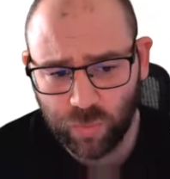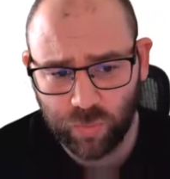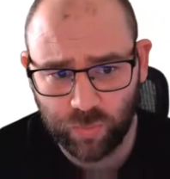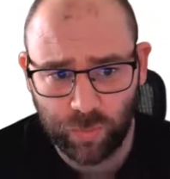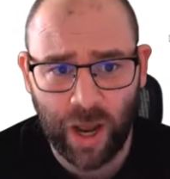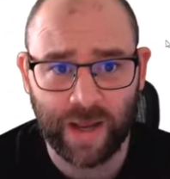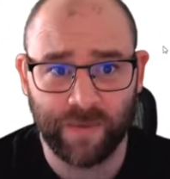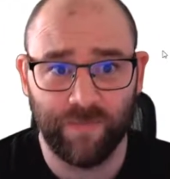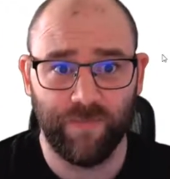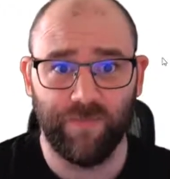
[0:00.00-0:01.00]
my
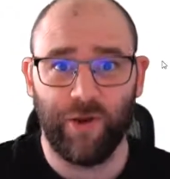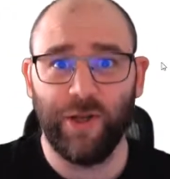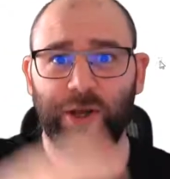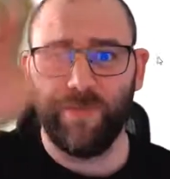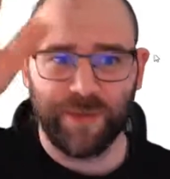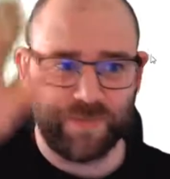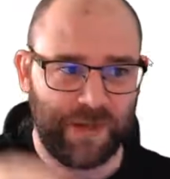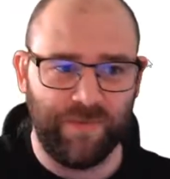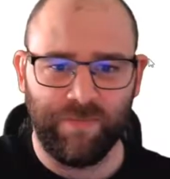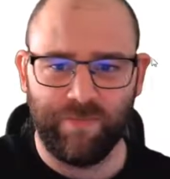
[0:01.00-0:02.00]
volume has
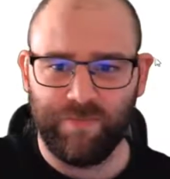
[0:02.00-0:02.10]
been